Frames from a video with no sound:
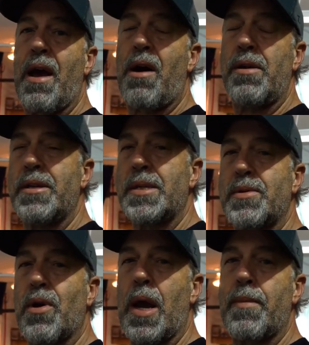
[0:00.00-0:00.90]
all the
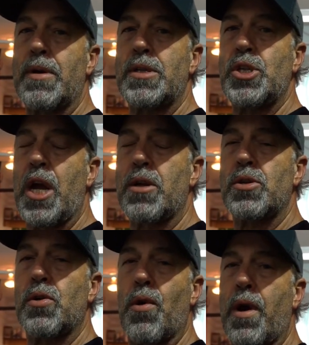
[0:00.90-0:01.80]
subscribers. Channel's
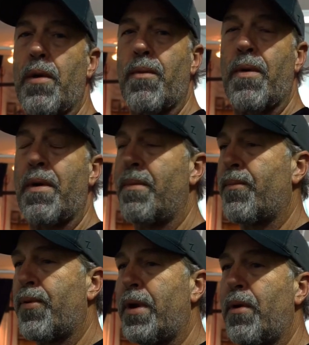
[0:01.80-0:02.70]
growing
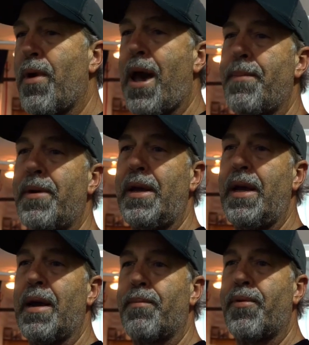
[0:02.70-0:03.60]
pretty
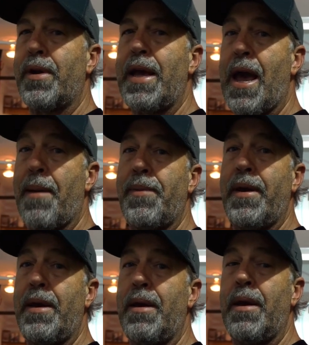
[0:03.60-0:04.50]
rapidly. I'm pretty
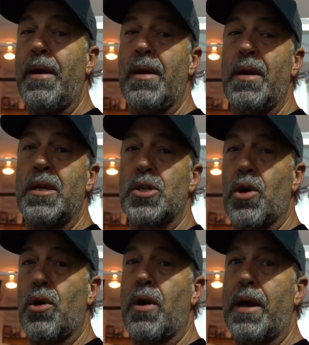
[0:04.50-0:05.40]
happy.
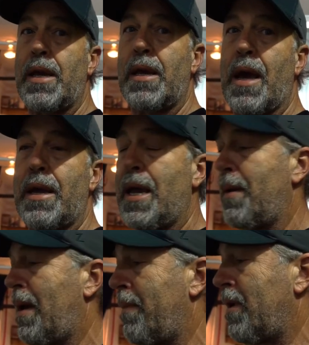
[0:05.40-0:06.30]
So I, I
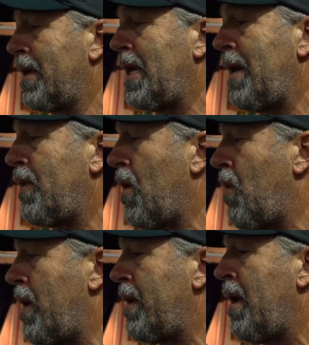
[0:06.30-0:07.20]
kept, I'm going to keep
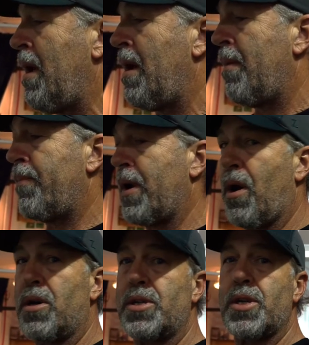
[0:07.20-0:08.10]
going. But
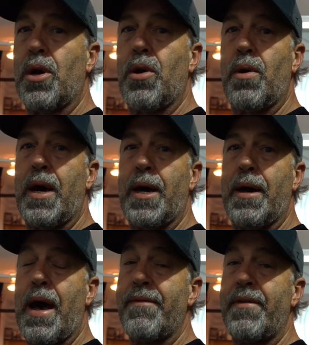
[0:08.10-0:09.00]
also,
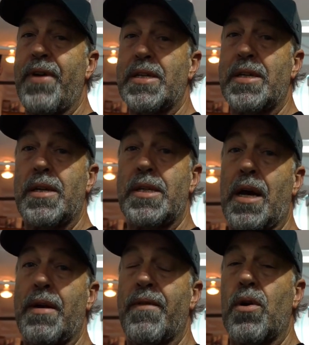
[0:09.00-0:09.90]
uh, I've invested a
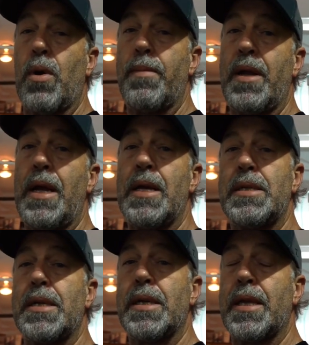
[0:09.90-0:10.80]
ton of equipment
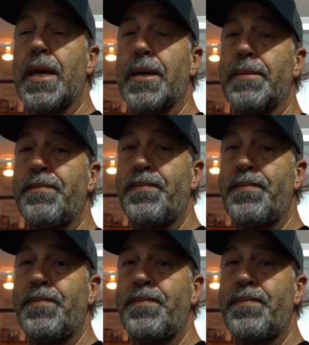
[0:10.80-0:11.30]
into the